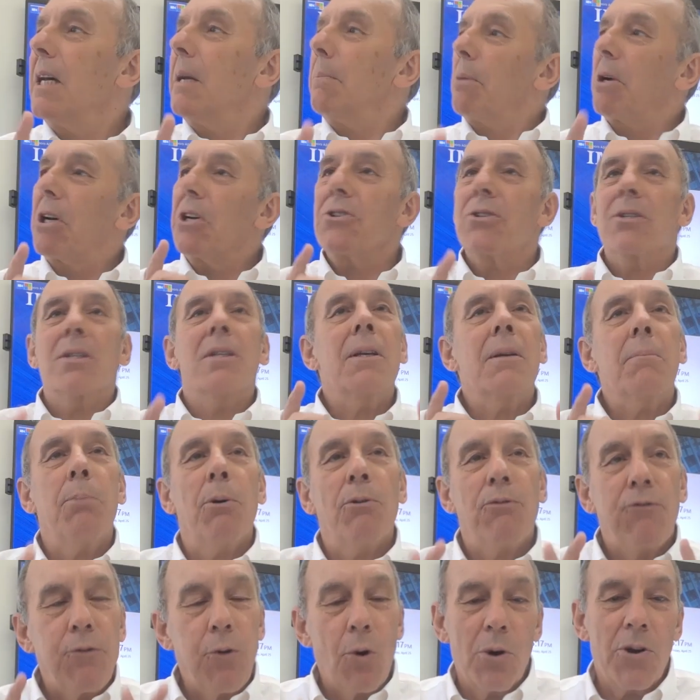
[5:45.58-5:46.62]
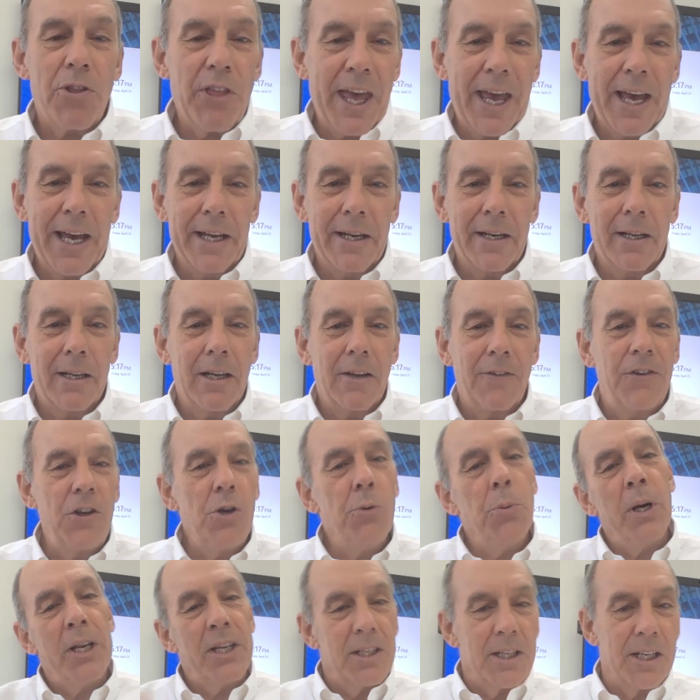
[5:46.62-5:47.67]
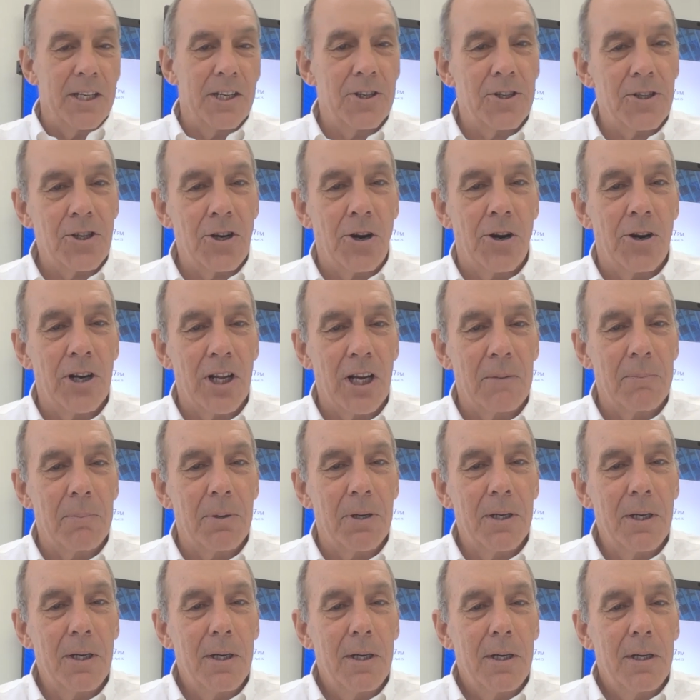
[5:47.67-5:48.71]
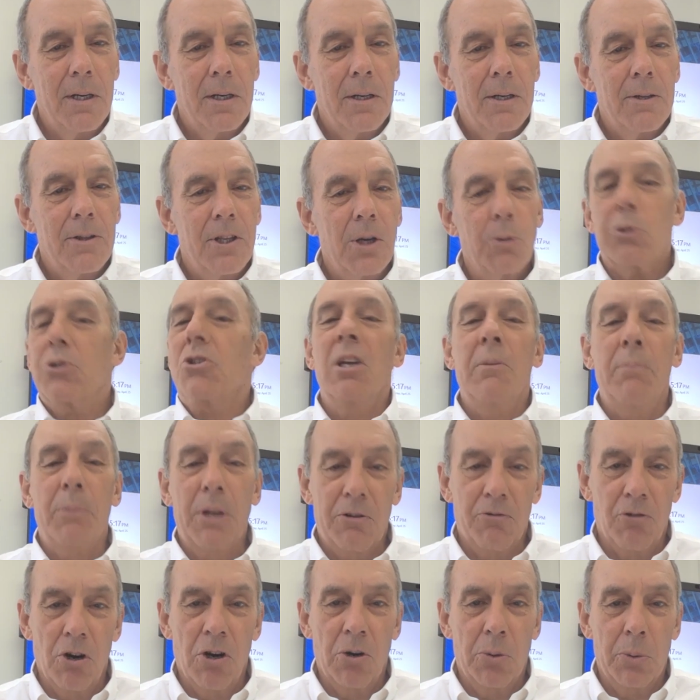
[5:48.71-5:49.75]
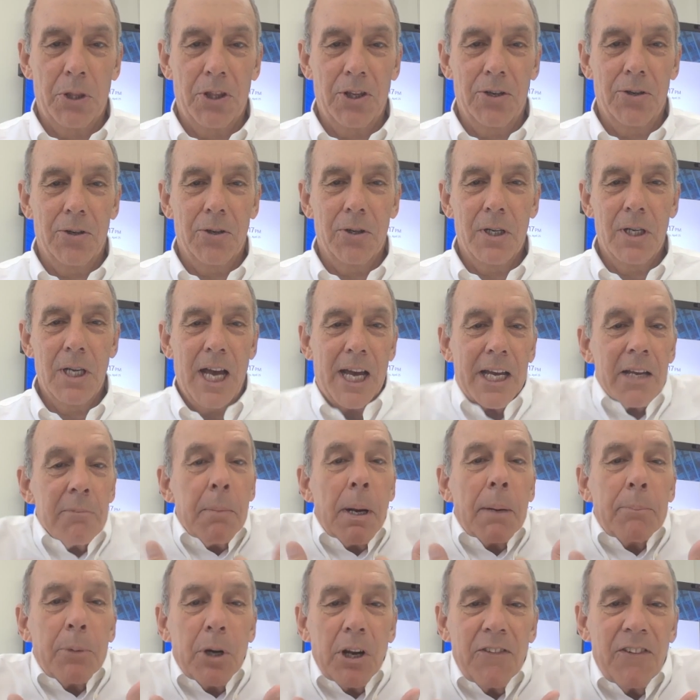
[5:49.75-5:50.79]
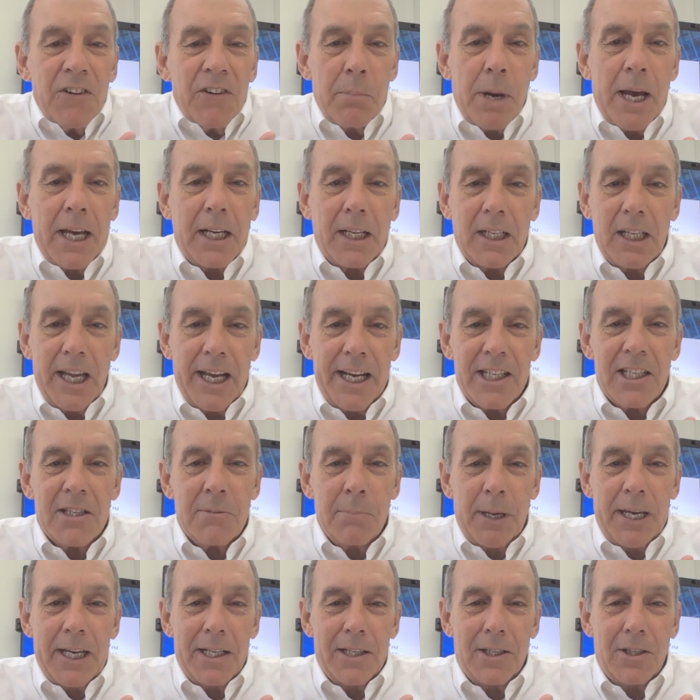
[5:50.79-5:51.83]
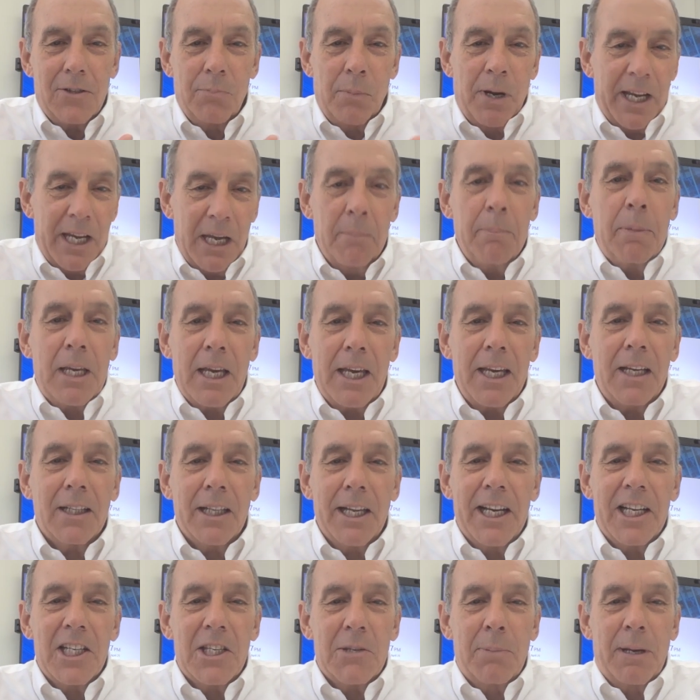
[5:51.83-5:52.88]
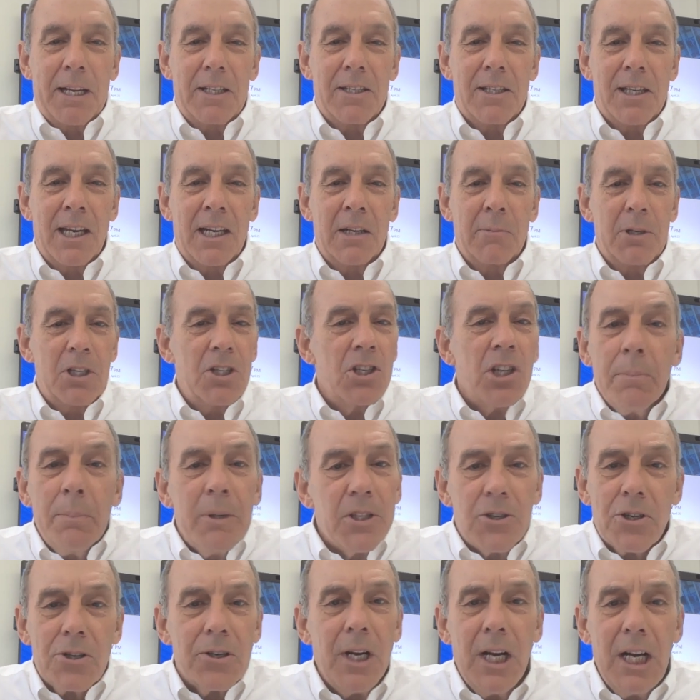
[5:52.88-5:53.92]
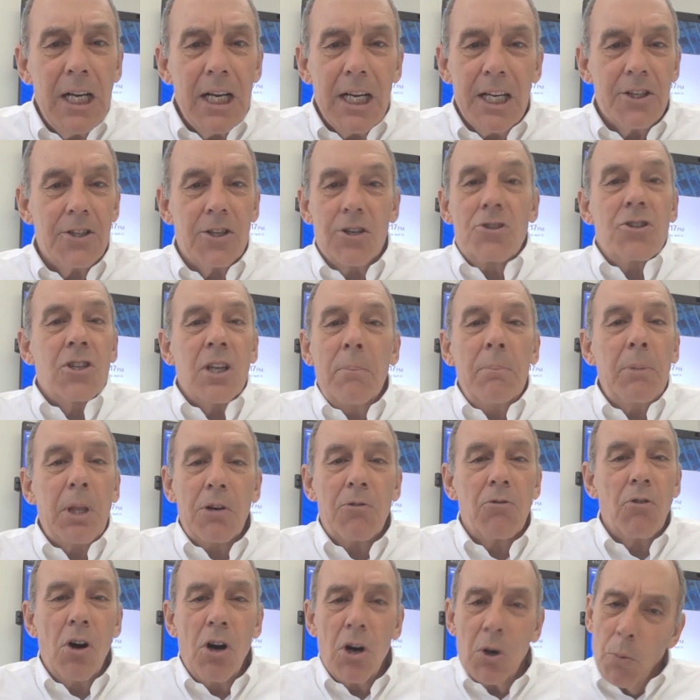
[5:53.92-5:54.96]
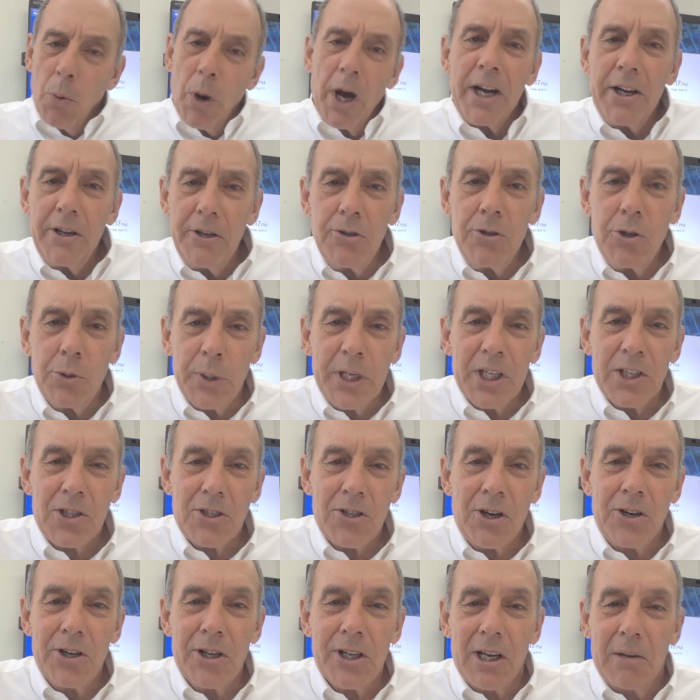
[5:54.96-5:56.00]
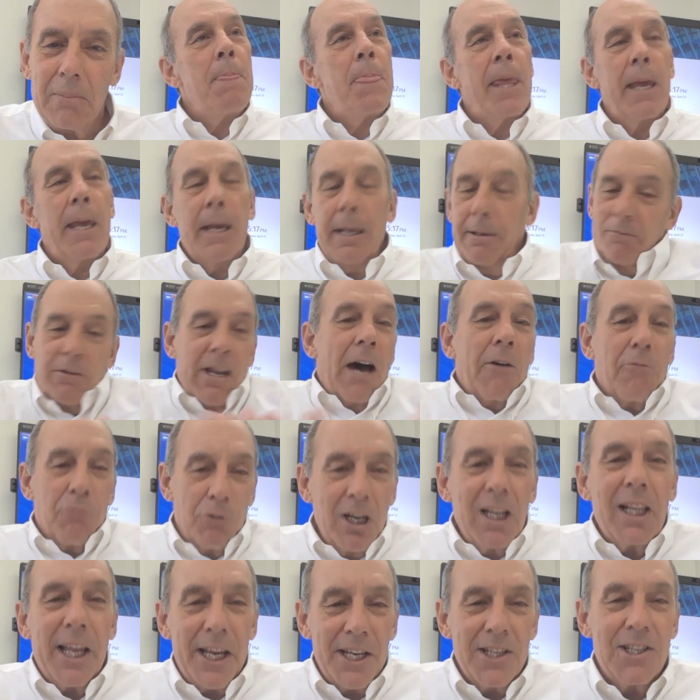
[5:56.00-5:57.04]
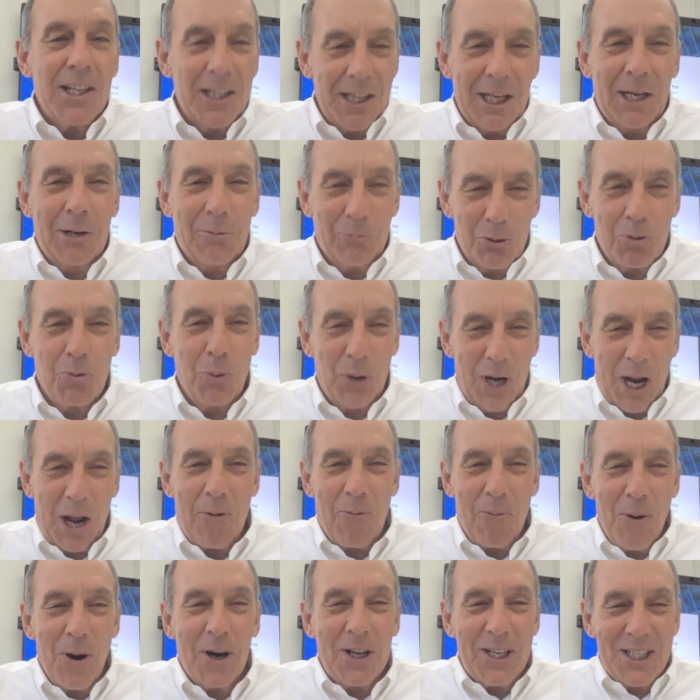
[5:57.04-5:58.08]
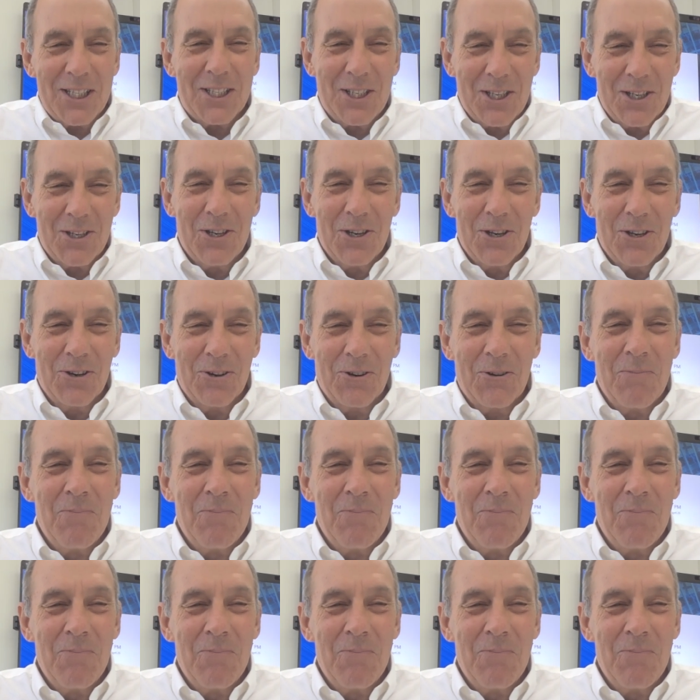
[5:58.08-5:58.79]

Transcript: because before that, if you went and did a startup, there was something wrong with you. I can remember even my classmates, my MBA classmates saying to me, Jim, is there something wrong? Why are you doing a startup? Not realizing that it was what I wanted to do.